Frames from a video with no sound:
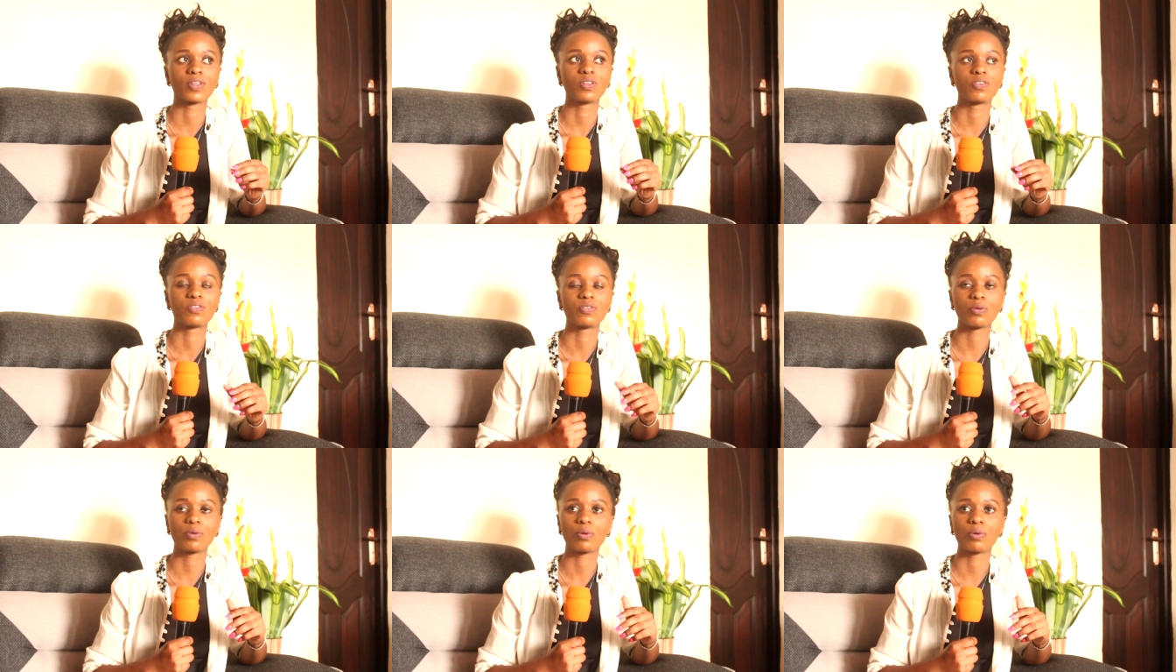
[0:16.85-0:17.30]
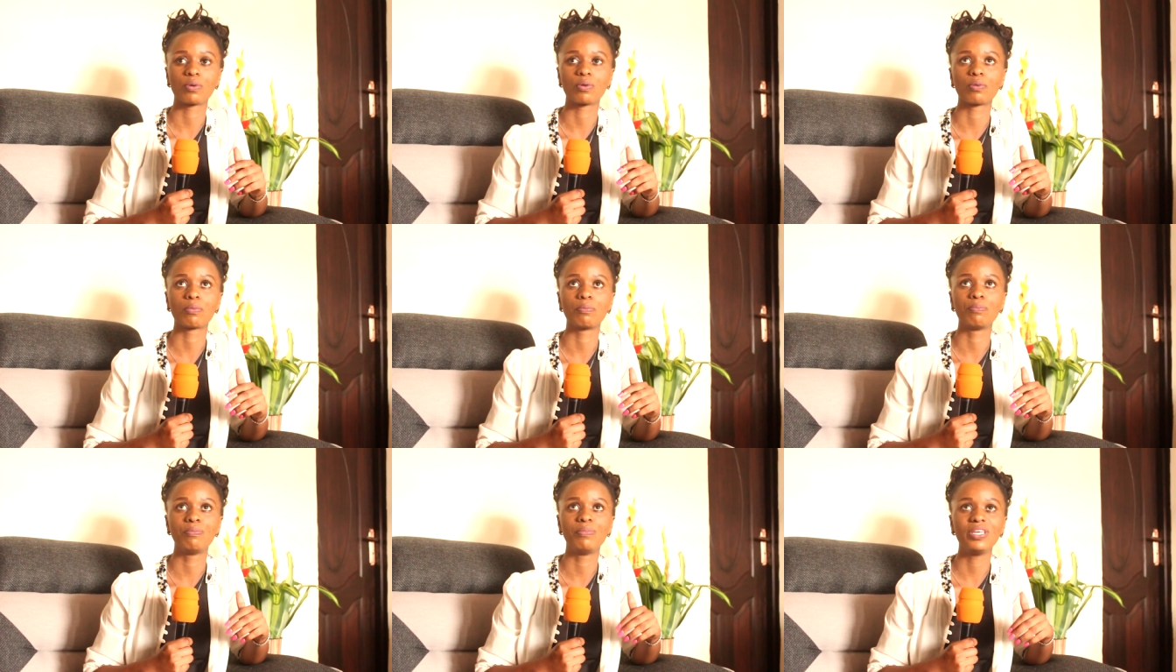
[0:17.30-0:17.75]
So
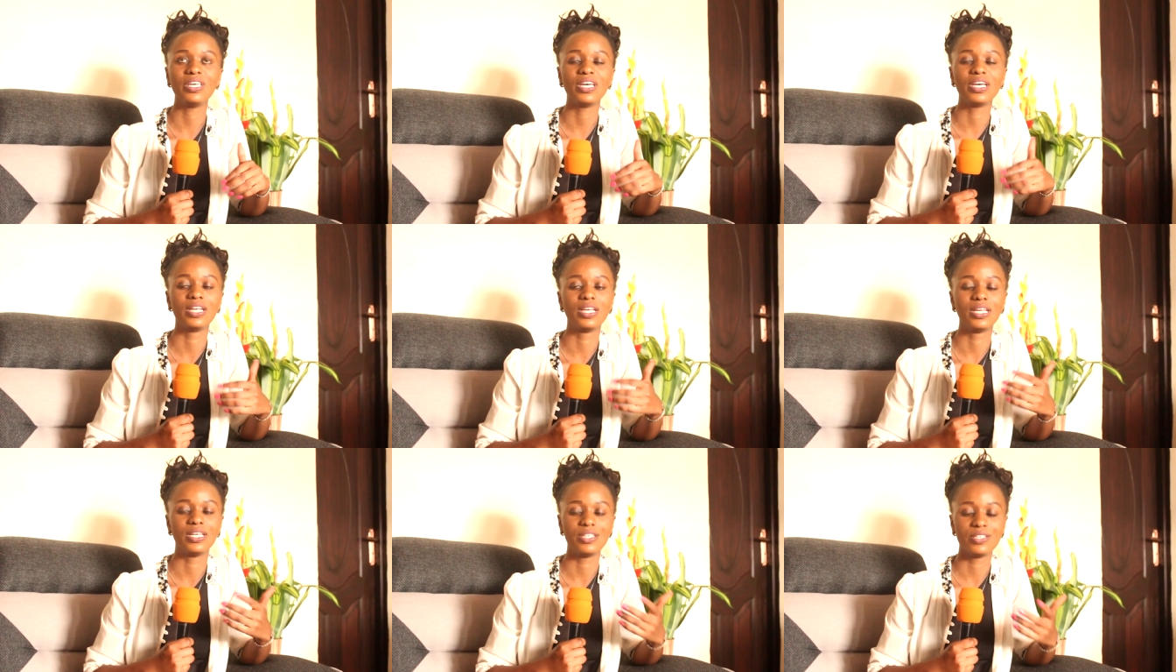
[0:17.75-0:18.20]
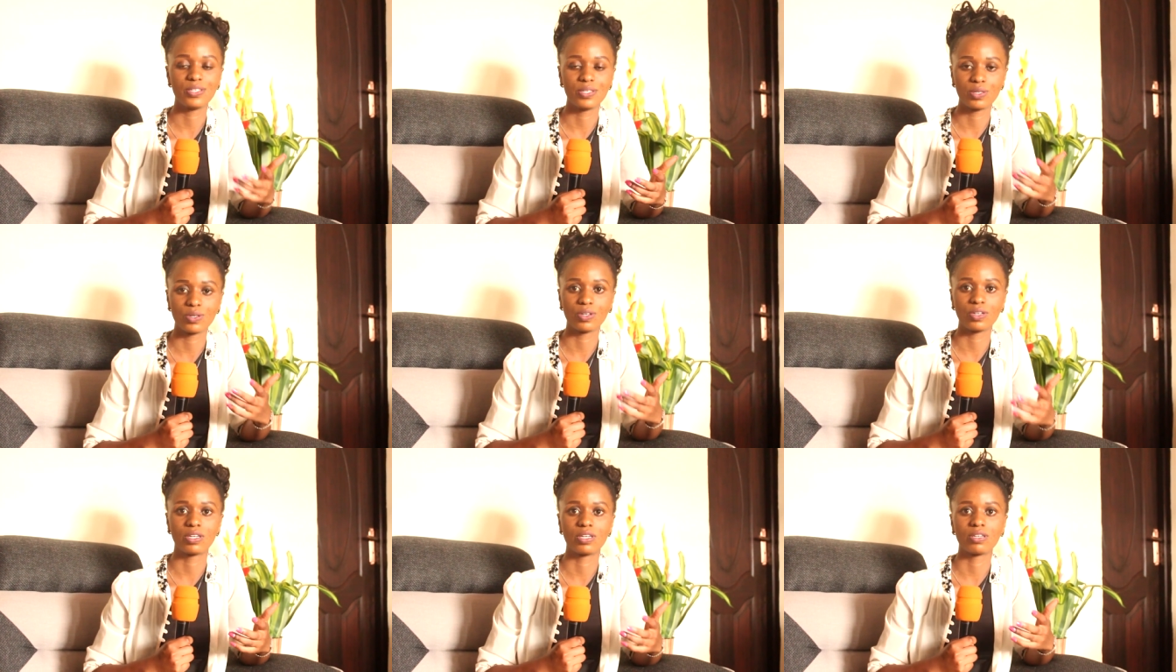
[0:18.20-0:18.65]
be a
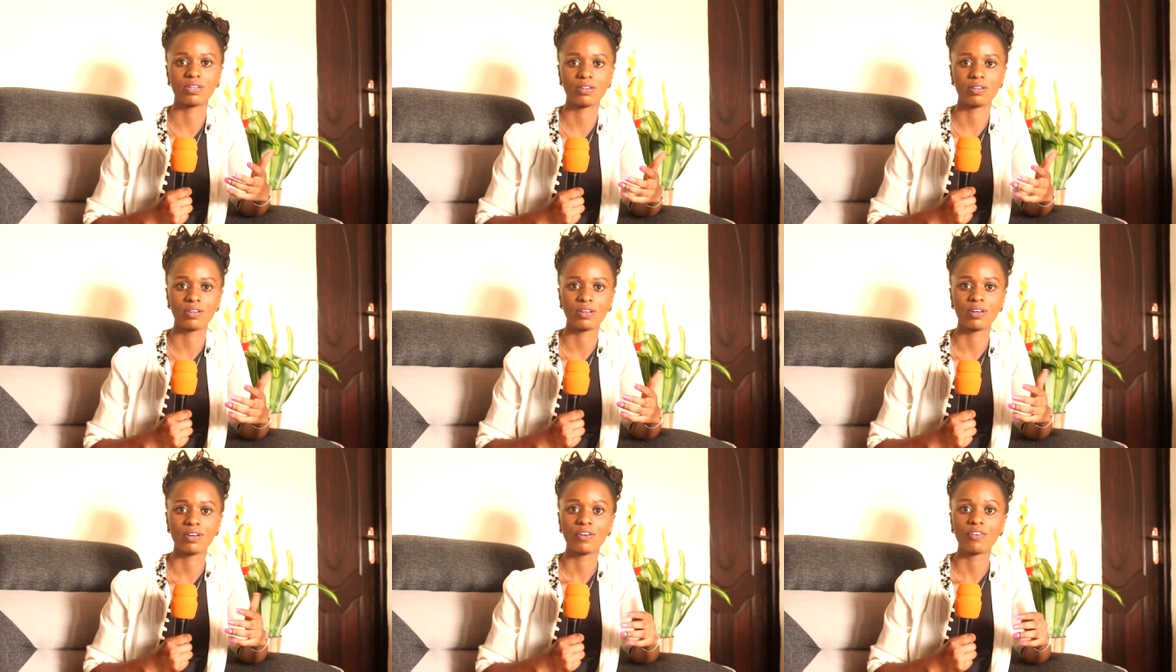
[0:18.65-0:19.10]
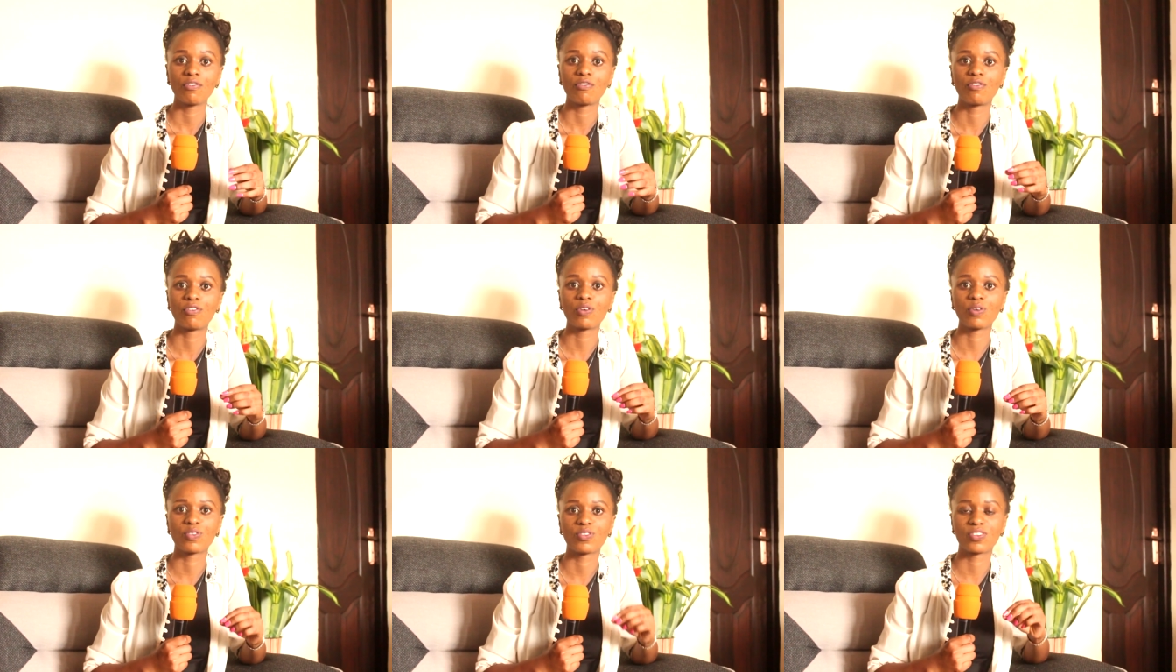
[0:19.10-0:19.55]
reason
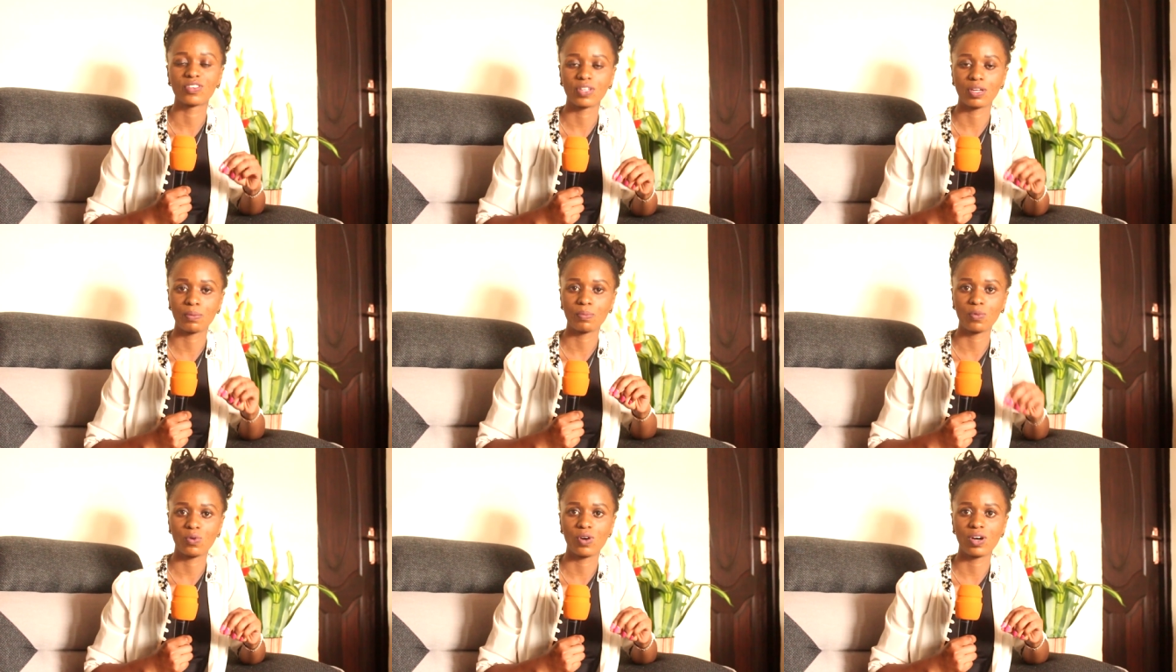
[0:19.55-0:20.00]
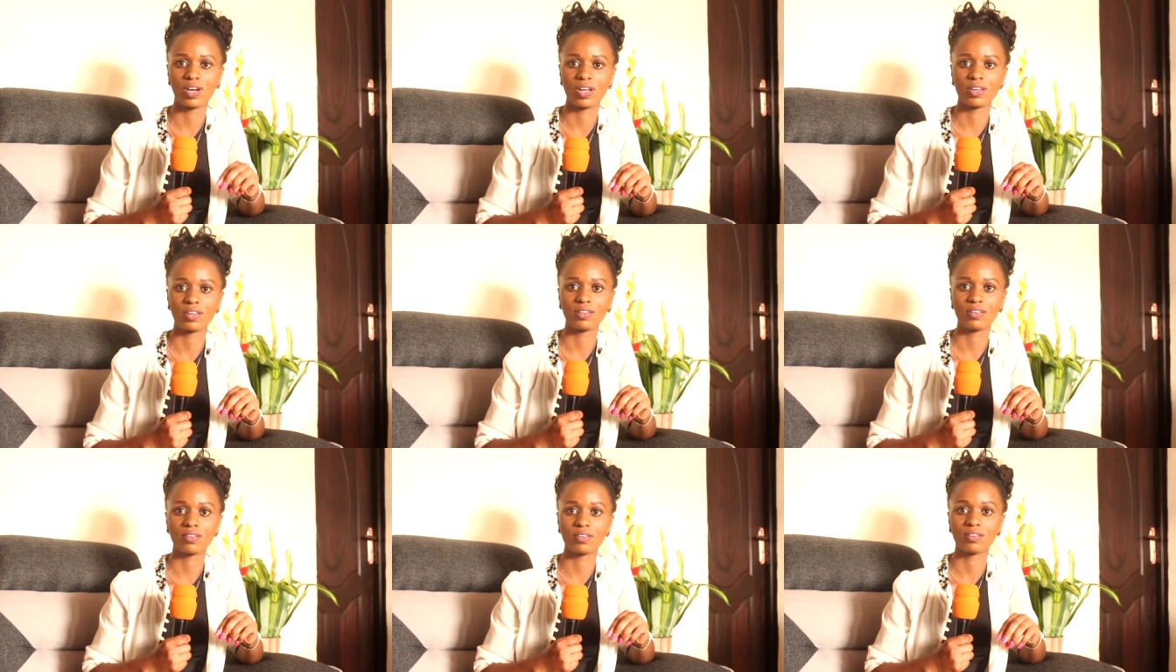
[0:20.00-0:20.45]
for
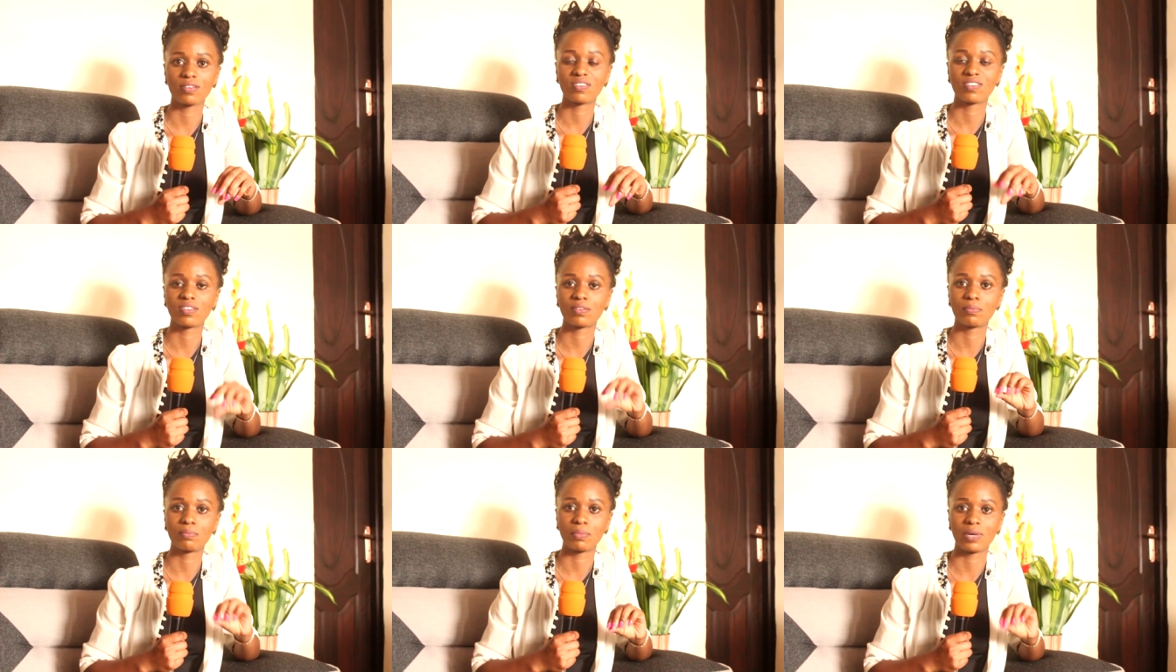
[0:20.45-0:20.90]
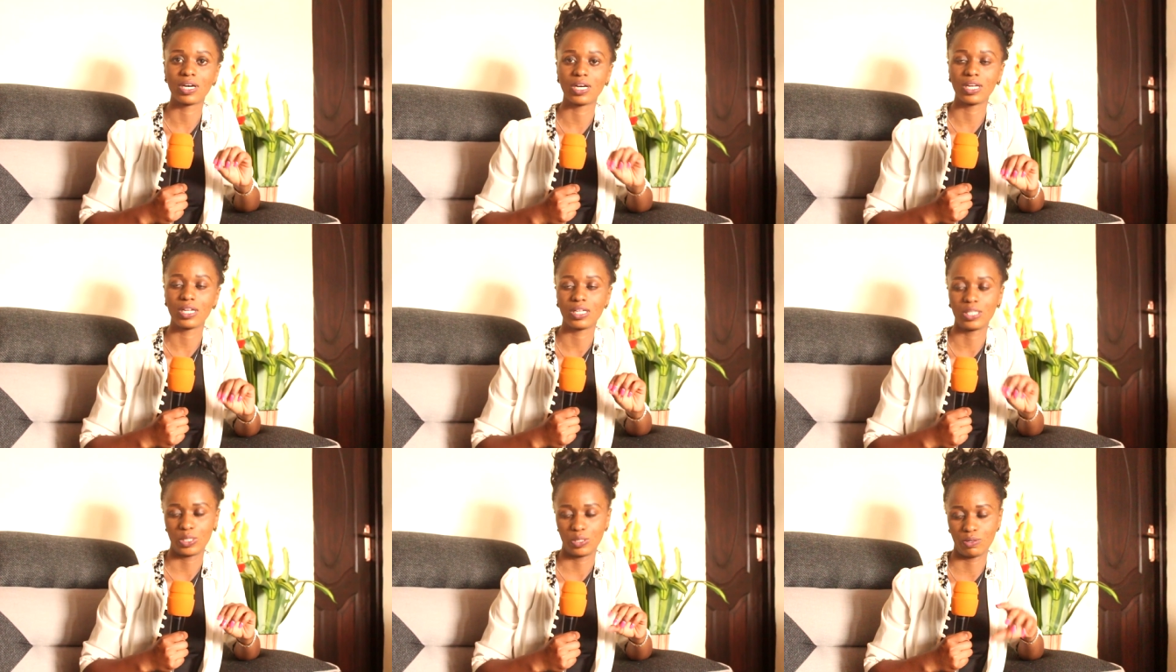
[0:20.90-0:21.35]
someone
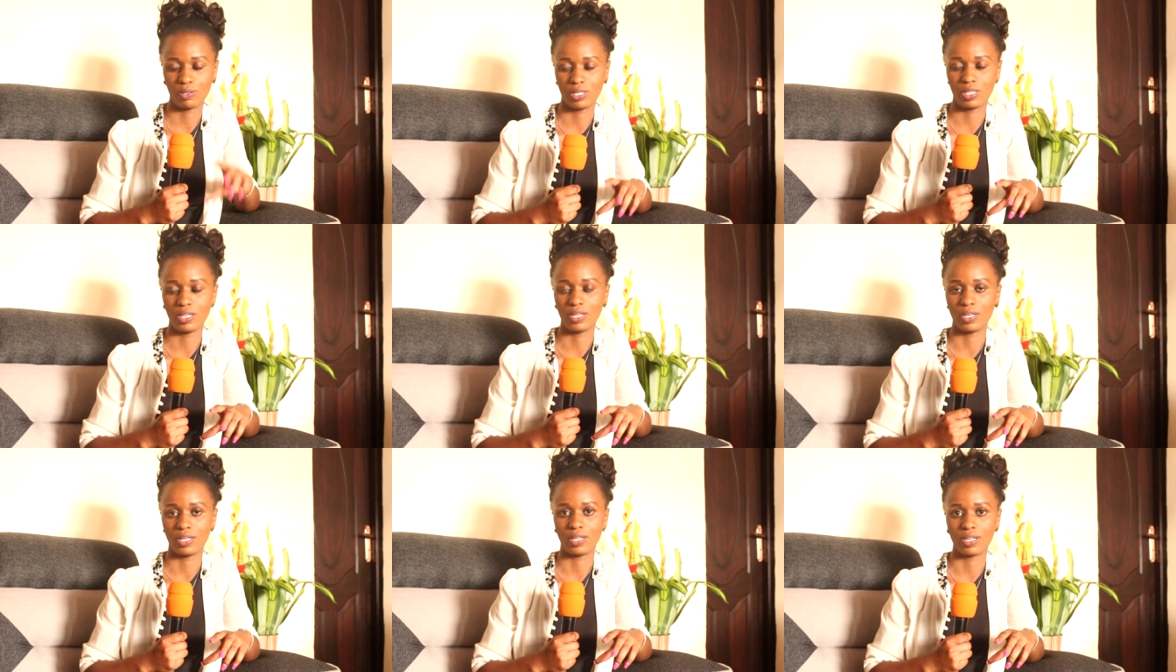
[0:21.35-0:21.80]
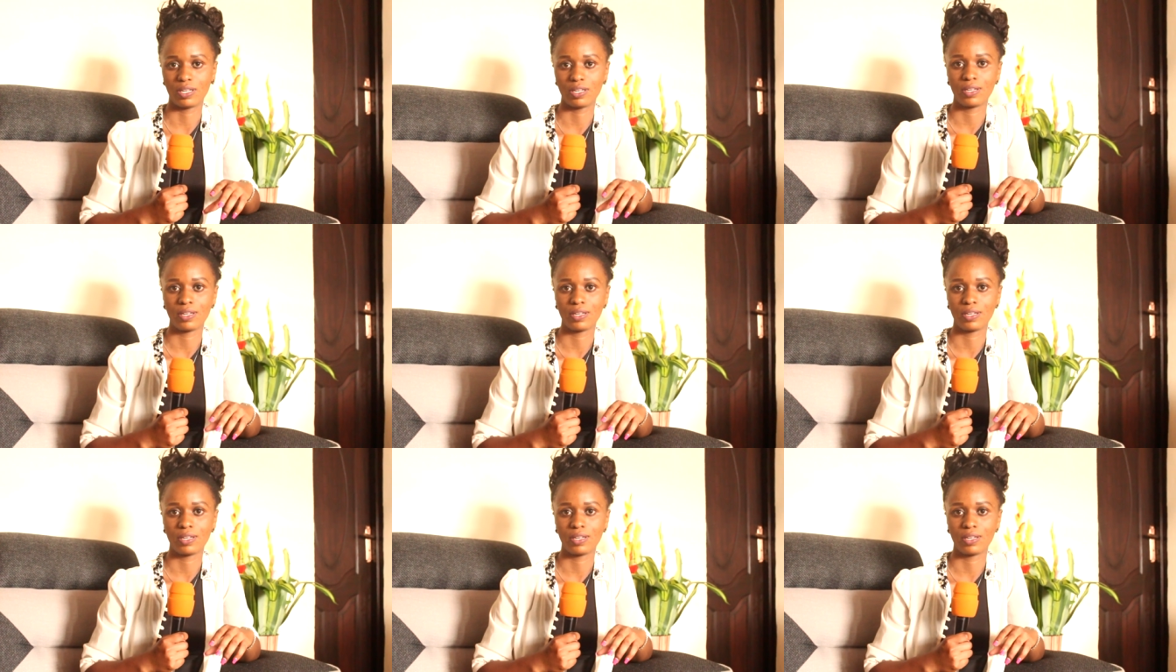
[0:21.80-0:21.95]
smile today.